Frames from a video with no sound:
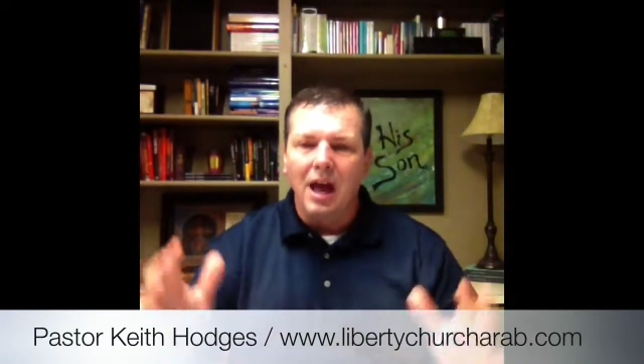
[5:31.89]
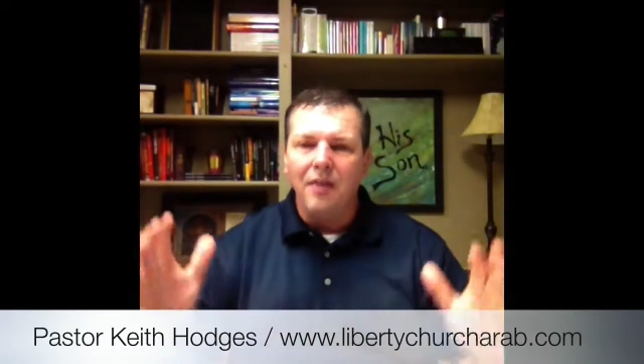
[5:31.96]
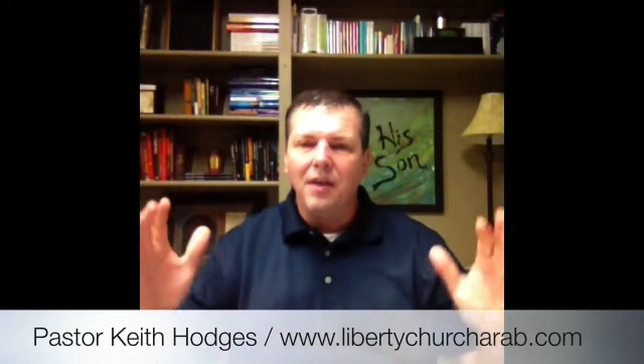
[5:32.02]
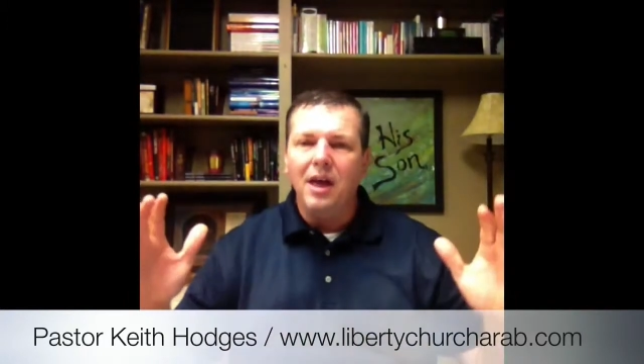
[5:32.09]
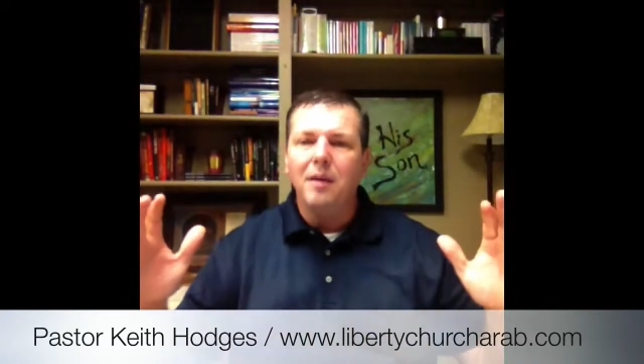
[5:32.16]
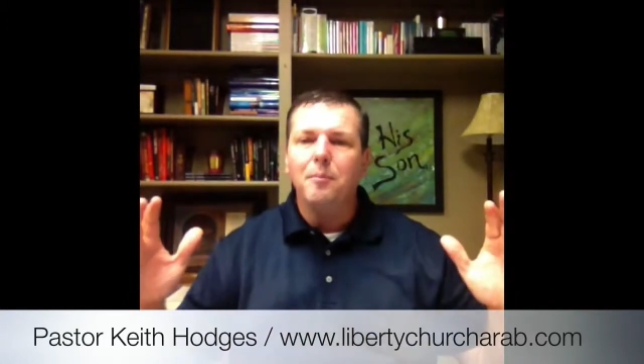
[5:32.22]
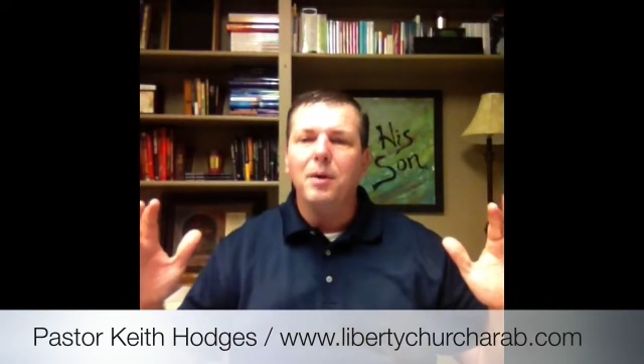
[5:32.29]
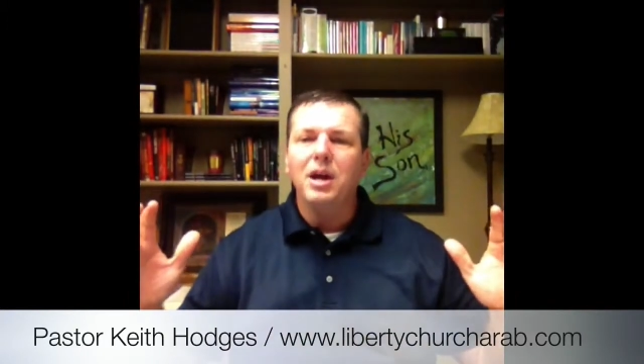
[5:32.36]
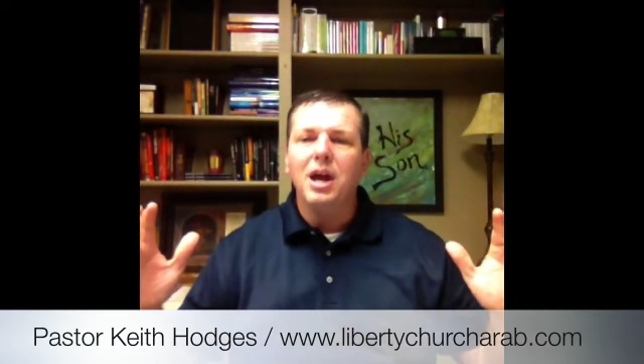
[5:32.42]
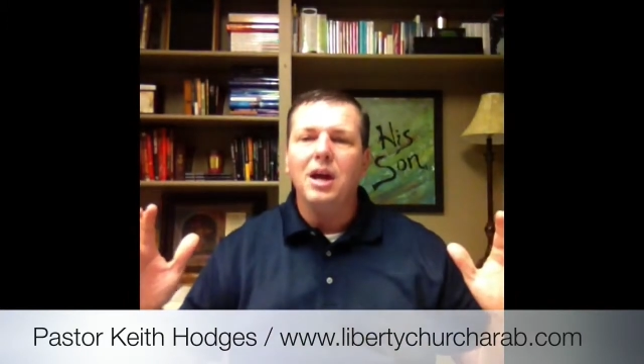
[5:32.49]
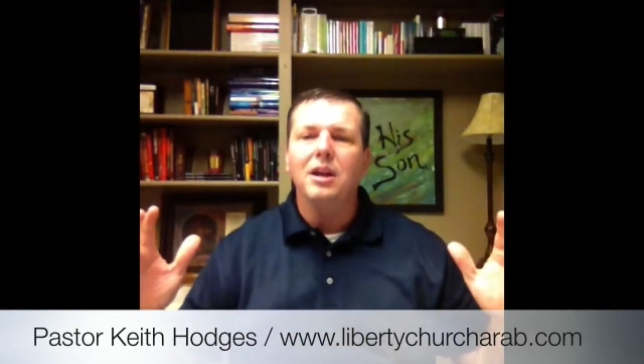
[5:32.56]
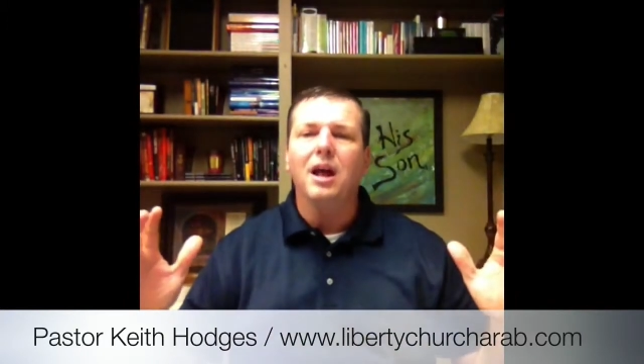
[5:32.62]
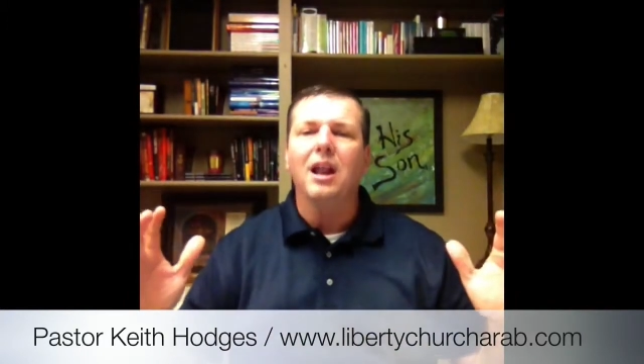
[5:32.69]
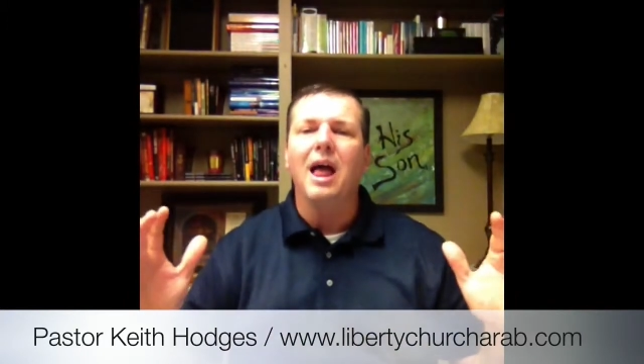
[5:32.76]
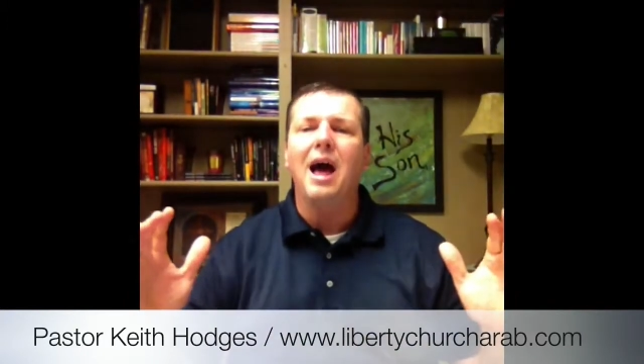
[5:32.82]
And then
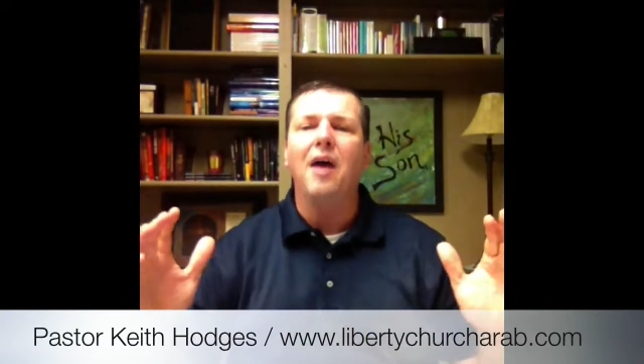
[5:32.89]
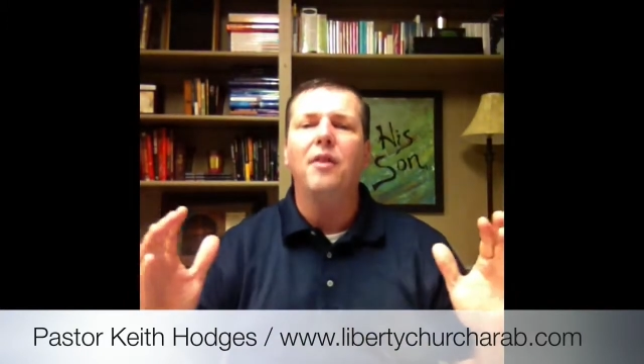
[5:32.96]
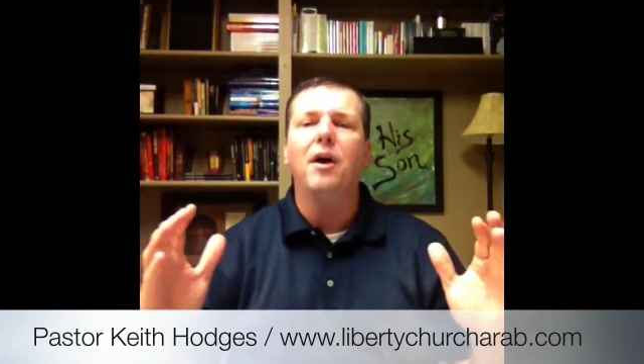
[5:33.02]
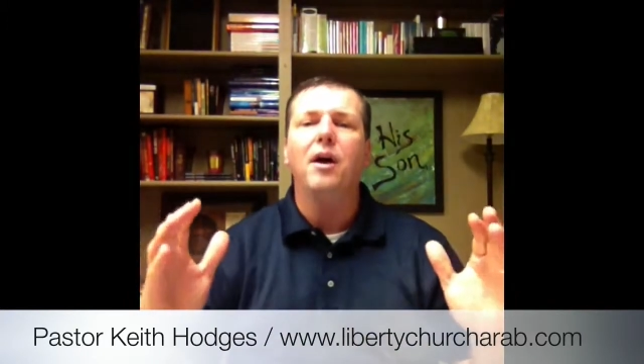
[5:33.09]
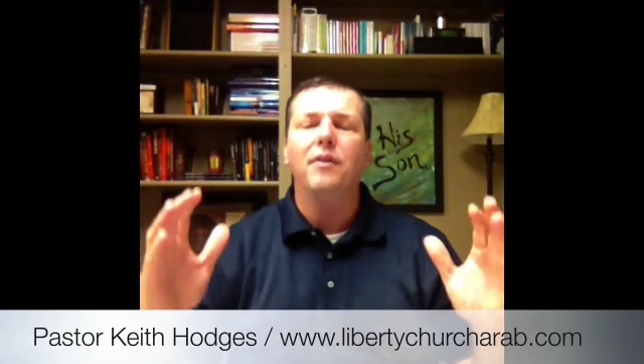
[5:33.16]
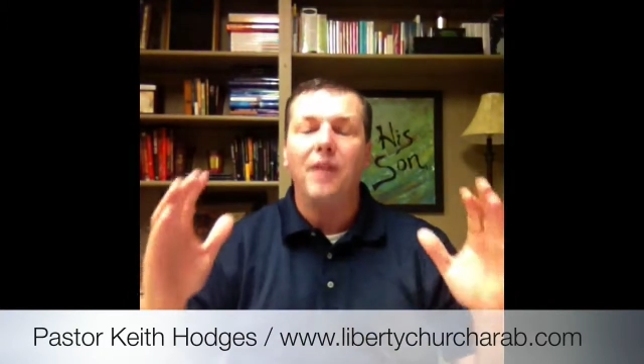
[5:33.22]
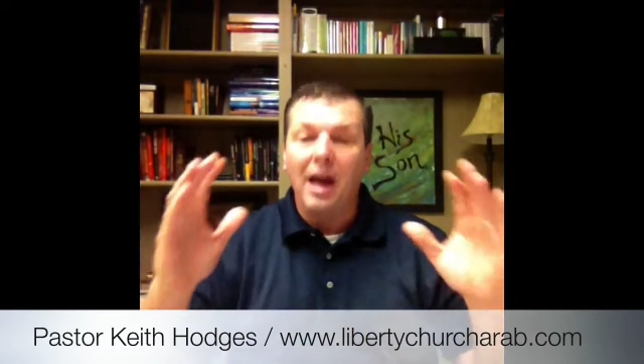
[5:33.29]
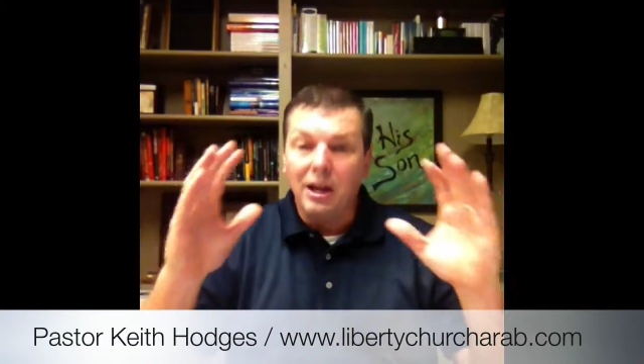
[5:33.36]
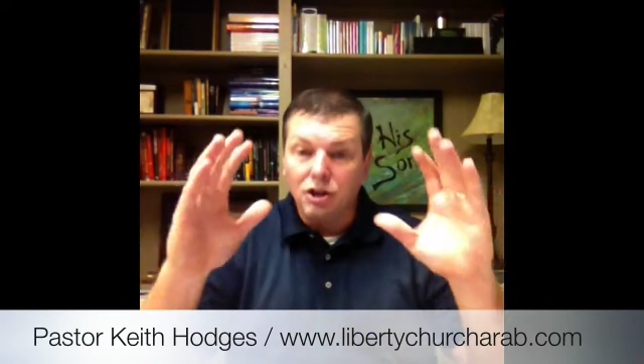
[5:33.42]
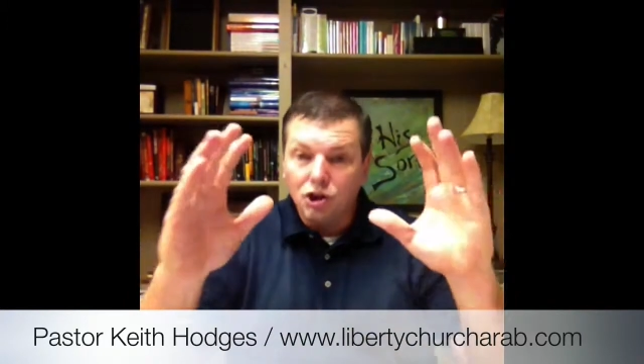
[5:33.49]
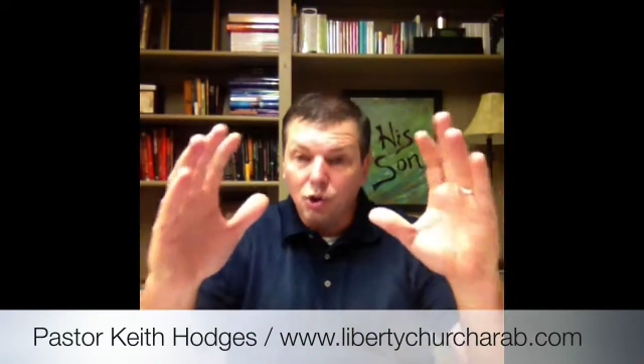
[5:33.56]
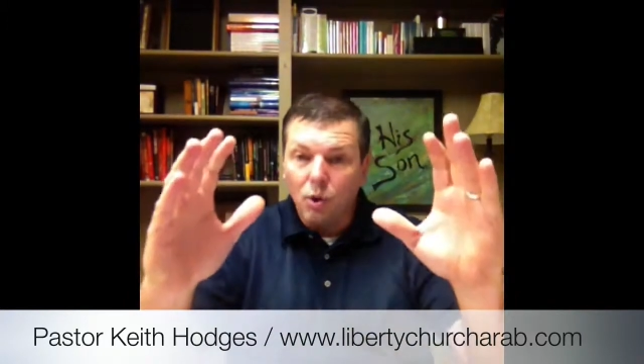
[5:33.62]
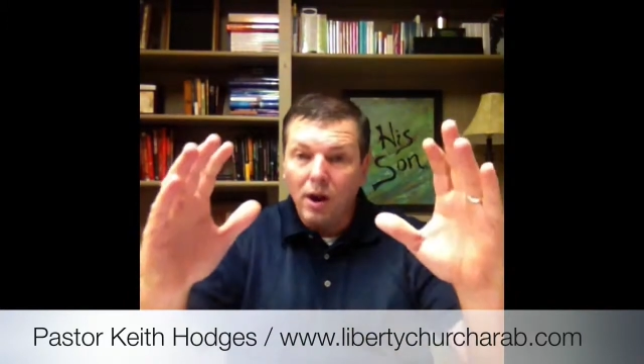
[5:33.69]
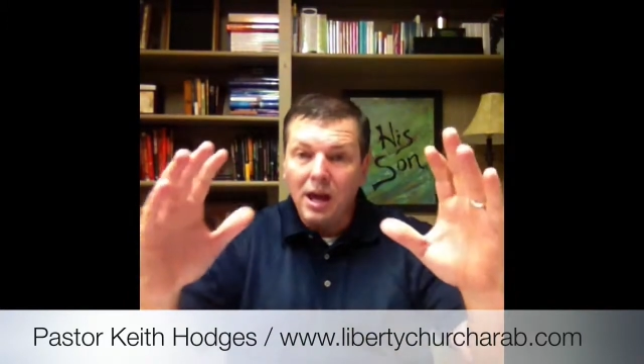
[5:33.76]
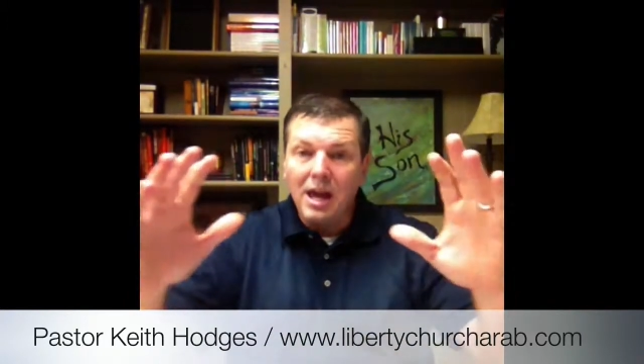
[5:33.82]
begin to allow that
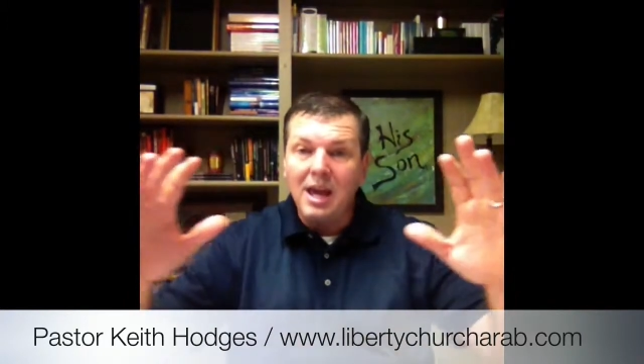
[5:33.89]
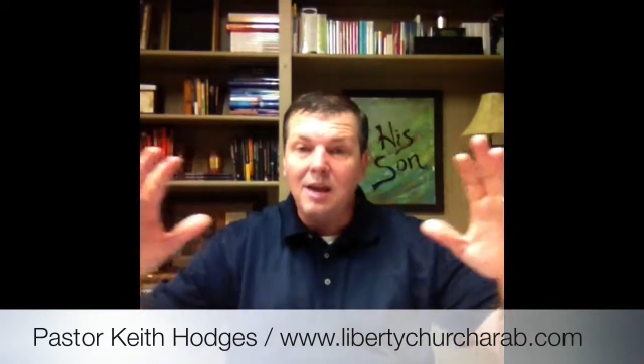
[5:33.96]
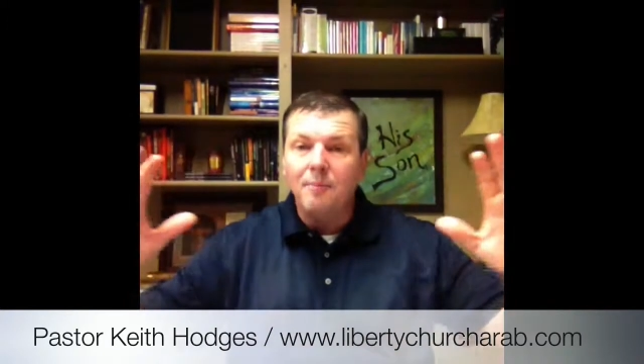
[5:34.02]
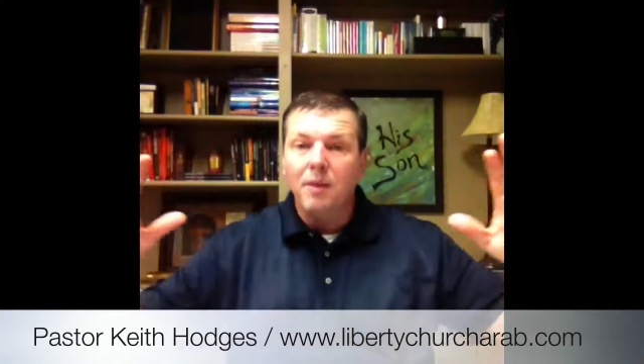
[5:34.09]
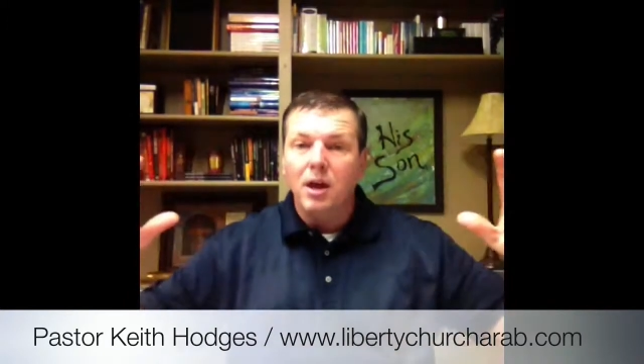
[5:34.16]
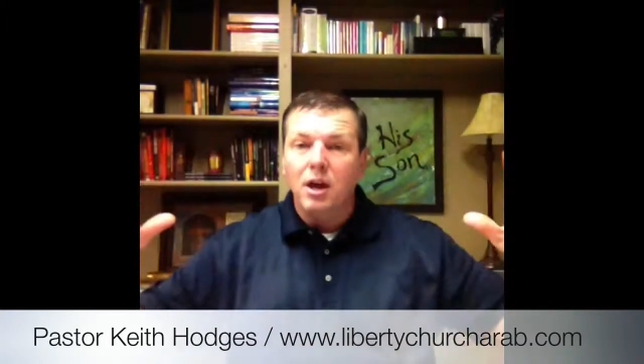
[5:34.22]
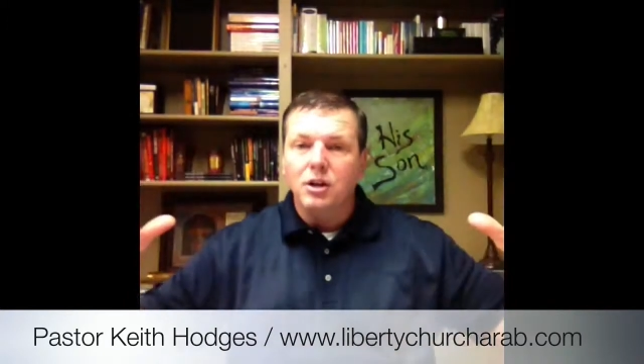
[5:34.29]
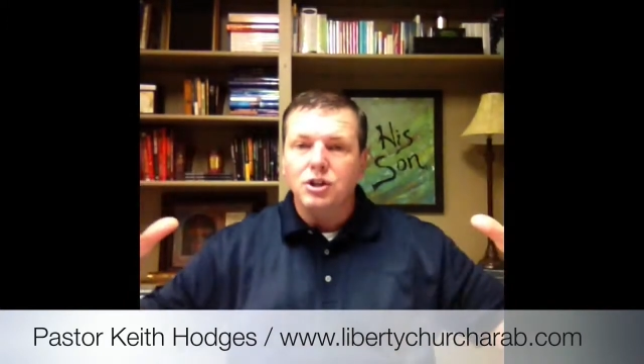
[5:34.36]
dream